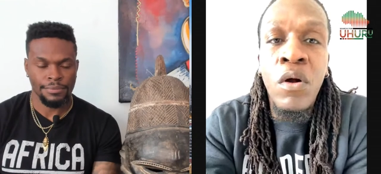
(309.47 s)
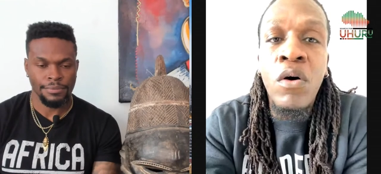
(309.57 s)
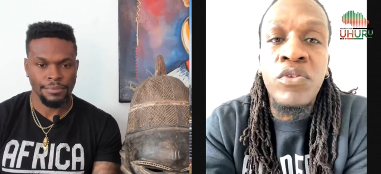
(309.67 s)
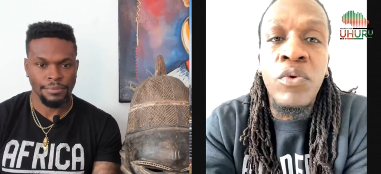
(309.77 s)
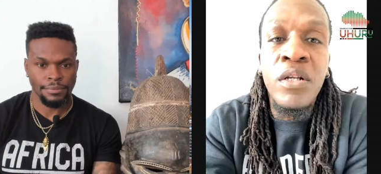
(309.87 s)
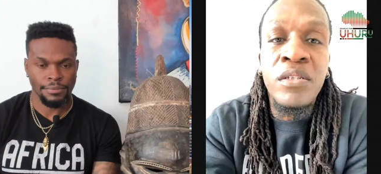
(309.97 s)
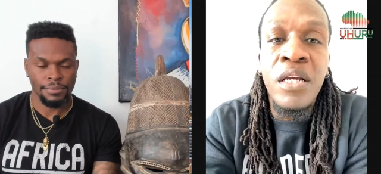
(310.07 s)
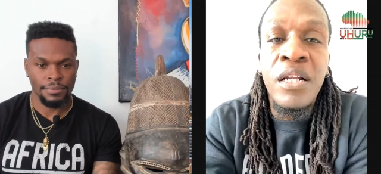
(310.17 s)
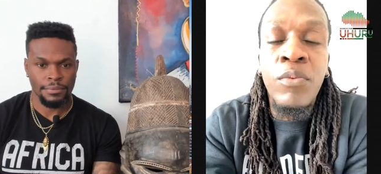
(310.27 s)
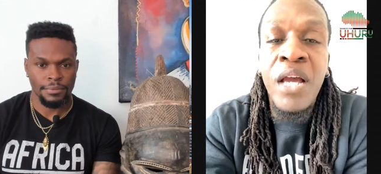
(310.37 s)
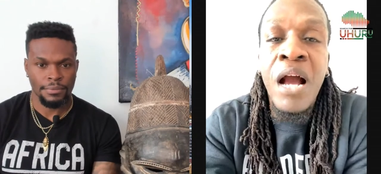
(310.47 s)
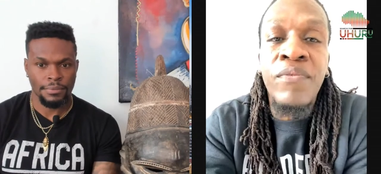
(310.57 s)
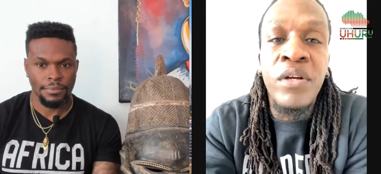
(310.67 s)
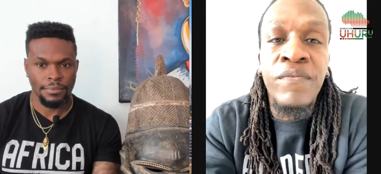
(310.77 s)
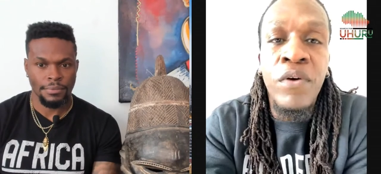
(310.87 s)
Speaker 1: long as you understand that we
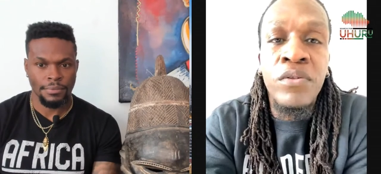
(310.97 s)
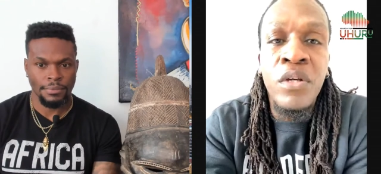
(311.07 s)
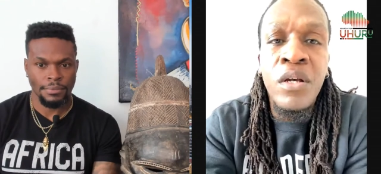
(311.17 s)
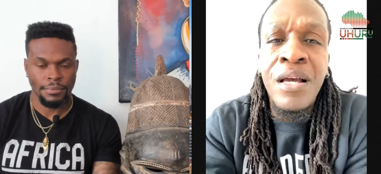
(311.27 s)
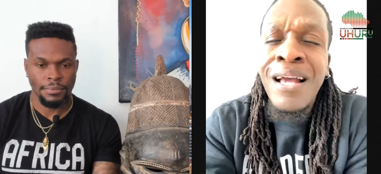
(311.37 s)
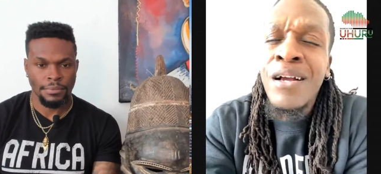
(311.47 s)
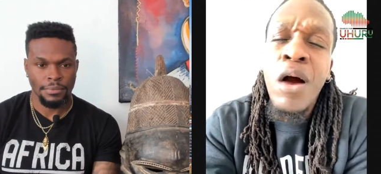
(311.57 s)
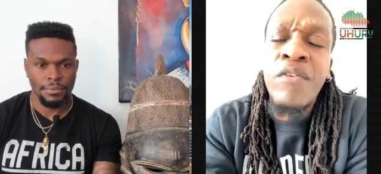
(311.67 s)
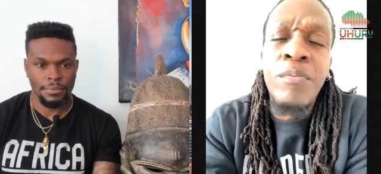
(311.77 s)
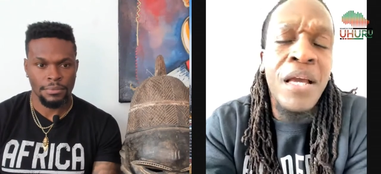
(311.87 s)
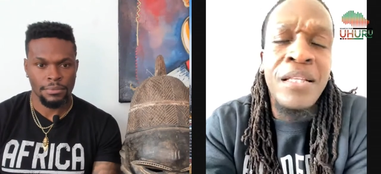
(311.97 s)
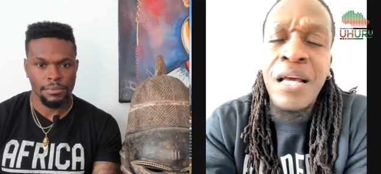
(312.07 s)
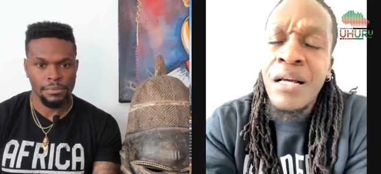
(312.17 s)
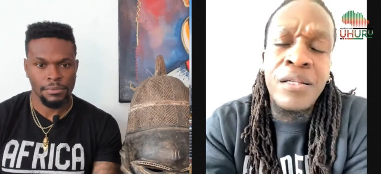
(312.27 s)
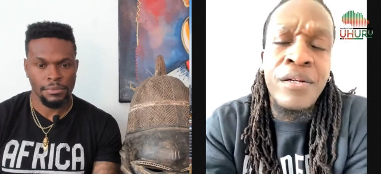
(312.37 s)
African first, and Garvey made
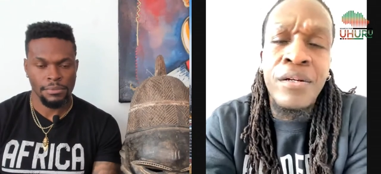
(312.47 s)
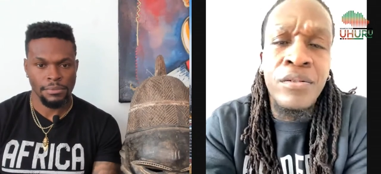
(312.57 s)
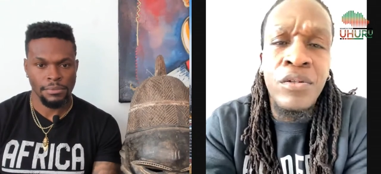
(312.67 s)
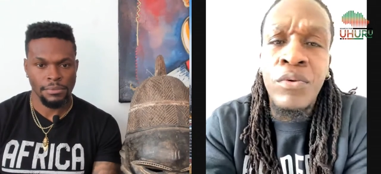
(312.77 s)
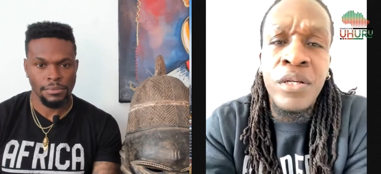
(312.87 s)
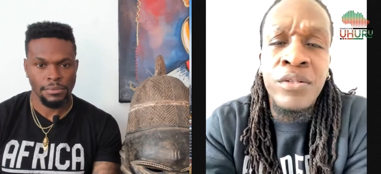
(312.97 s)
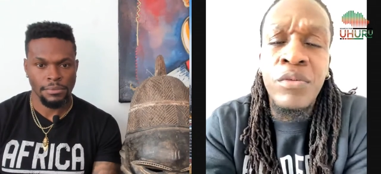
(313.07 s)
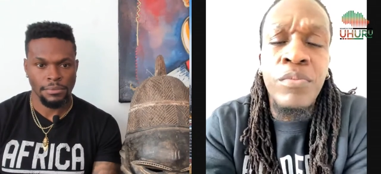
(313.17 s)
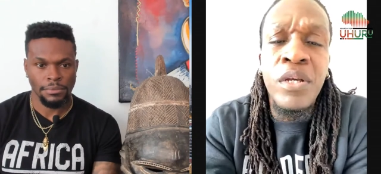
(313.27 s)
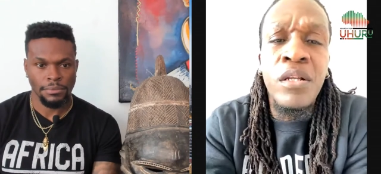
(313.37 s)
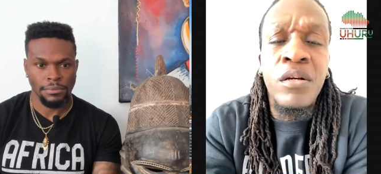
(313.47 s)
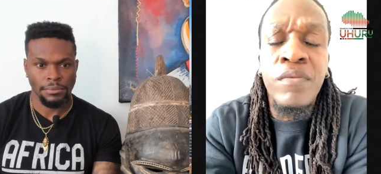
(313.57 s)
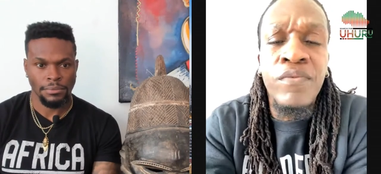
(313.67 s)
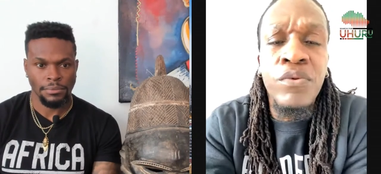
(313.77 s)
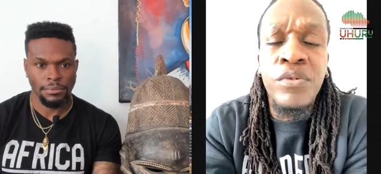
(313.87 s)
that clear. So it shouldn't be any
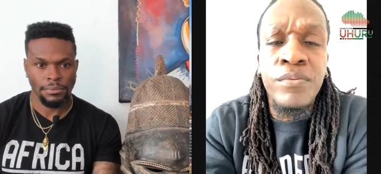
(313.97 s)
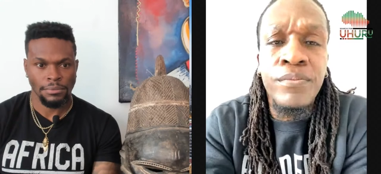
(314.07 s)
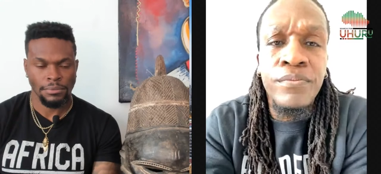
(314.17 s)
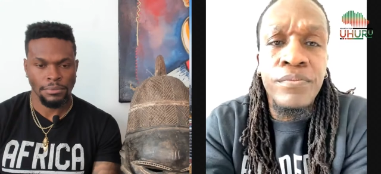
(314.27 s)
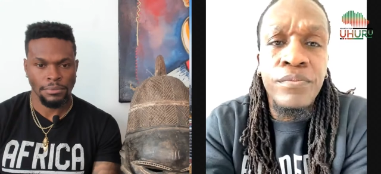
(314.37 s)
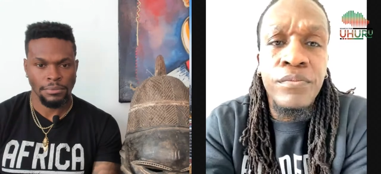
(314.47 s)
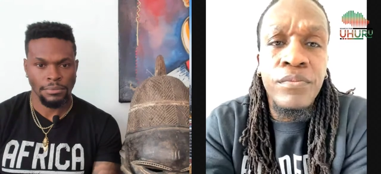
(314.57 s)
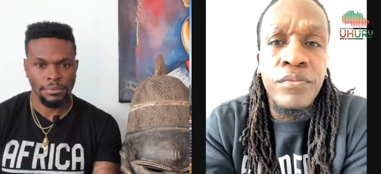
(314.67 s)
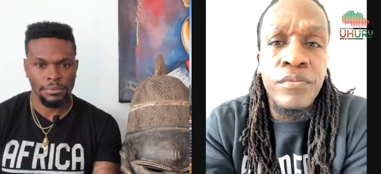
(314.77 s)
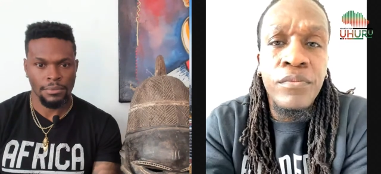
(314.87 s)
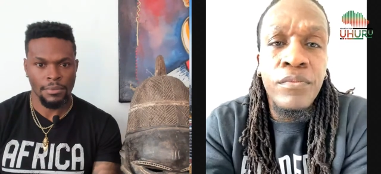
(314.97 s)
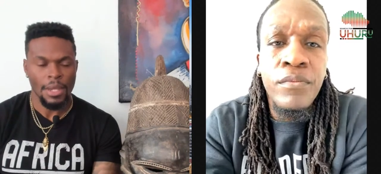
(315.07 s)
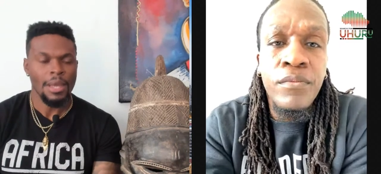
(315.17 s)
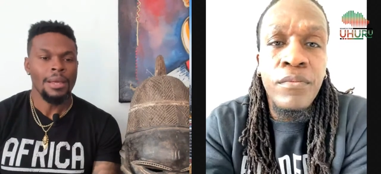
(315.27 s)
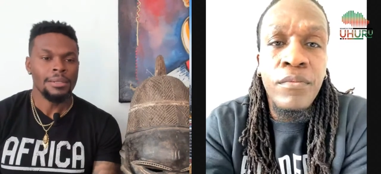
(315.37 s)
confusion.
Speaker 2: Mm-hmm.
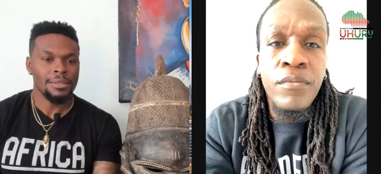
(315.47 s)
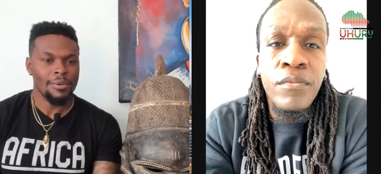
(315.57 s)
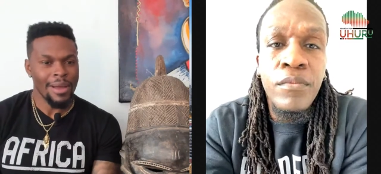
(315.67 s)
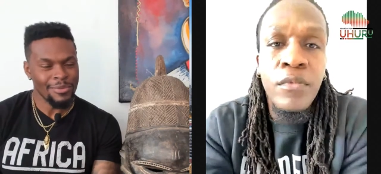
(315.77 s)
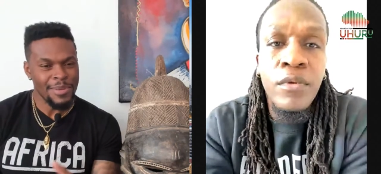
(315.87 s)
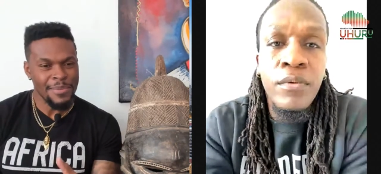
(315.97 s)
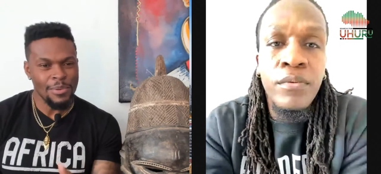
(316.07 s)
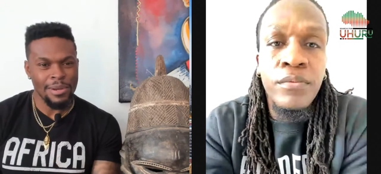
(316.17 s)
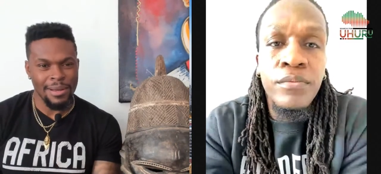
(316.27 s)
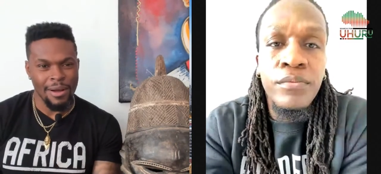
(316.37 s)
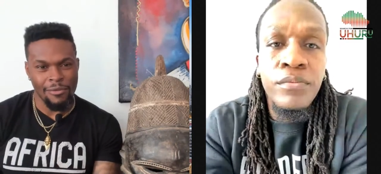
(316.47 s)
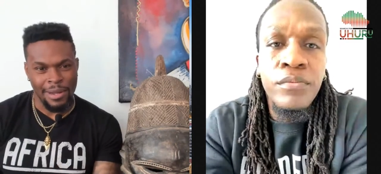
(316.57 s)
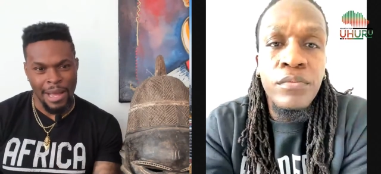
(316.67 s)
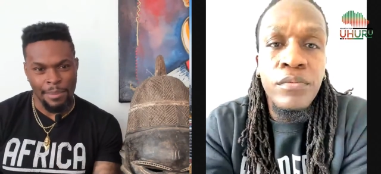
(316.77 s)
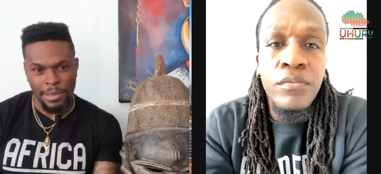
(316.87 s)
So why do people want to
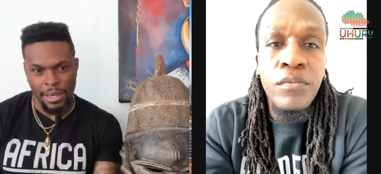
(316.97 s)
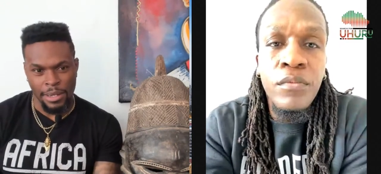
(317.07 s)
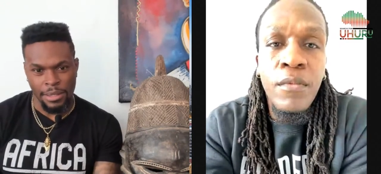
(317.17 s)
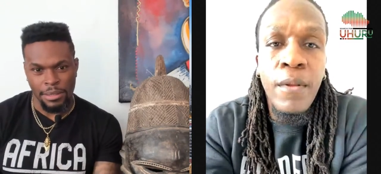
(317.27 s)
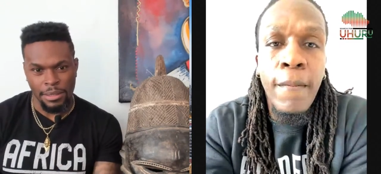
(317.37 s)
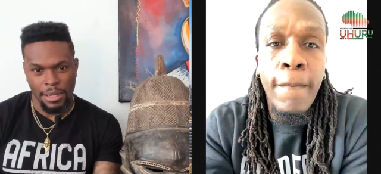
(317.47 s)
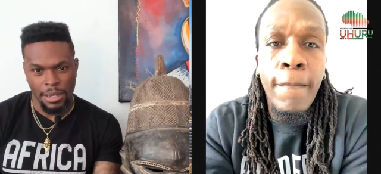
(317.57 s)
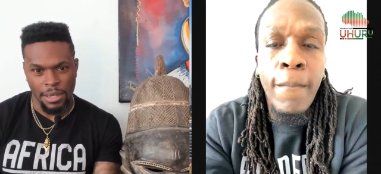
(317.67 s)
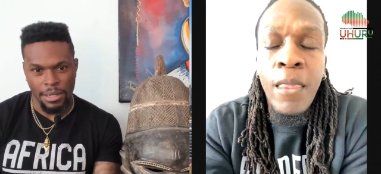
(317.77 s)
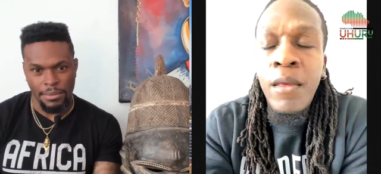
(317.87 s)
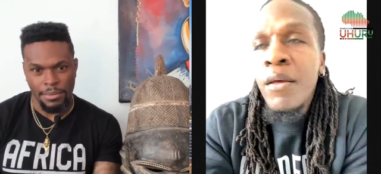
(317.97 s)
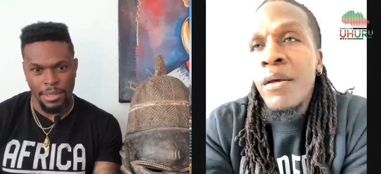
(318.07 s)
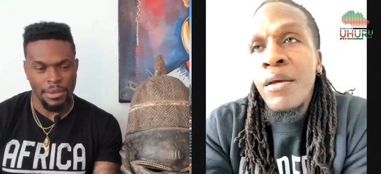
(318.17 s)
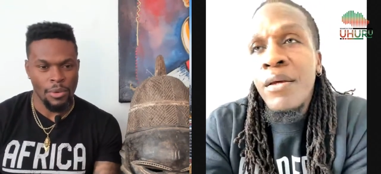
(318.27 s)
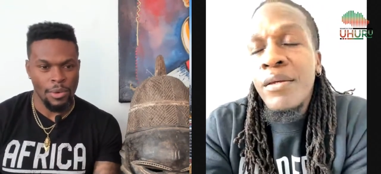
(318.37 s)
overcomplicate it um,
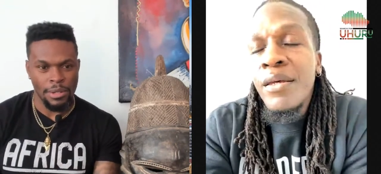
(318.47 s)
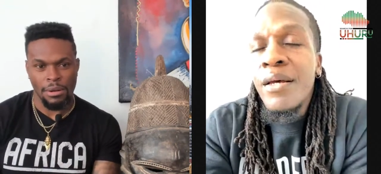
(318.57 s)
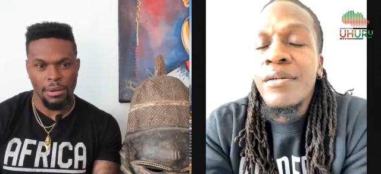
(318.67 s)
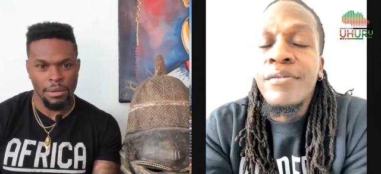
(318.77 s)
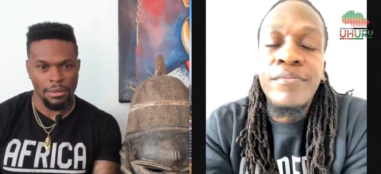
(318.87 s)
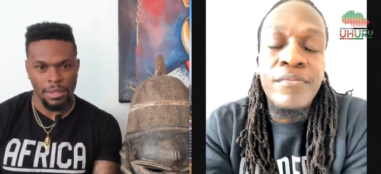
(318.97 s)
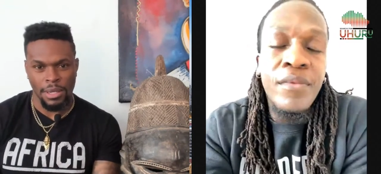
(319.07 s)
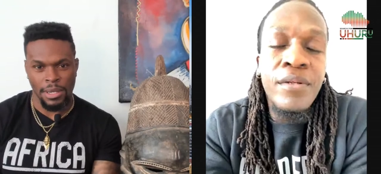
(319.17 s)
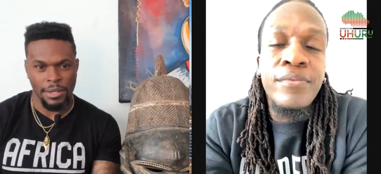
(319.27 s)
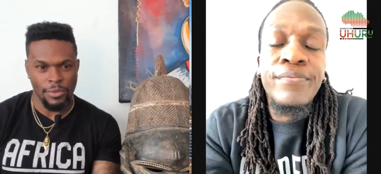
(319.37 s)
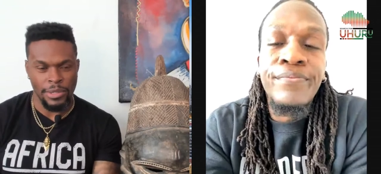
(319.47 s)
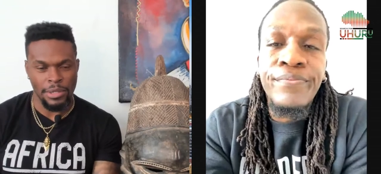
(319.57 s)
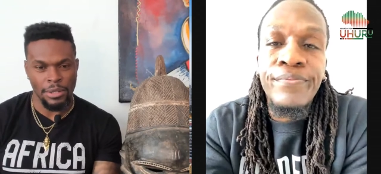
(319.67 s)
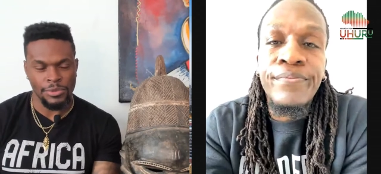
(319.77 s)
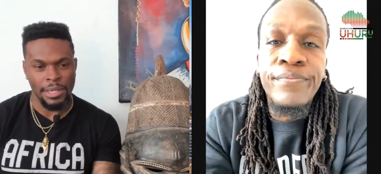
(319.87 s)
and throwing their own in the
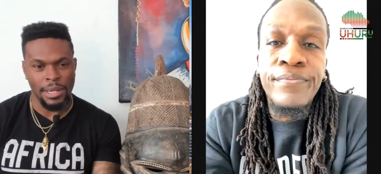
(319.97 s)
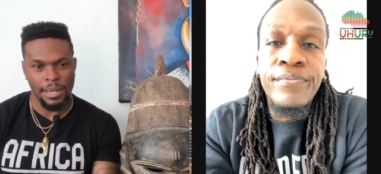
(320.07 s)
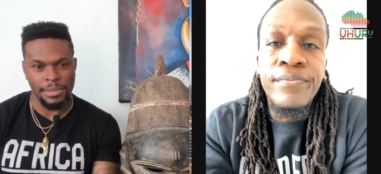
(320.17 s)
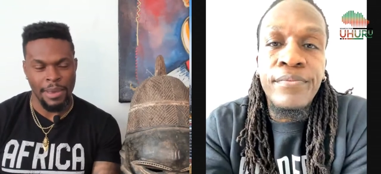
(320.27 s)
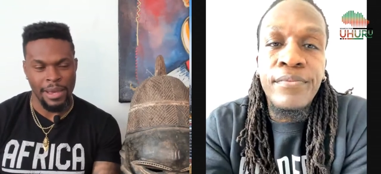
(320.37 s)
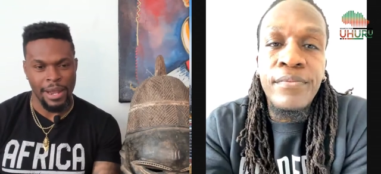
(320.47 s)
windows when it comes to Pan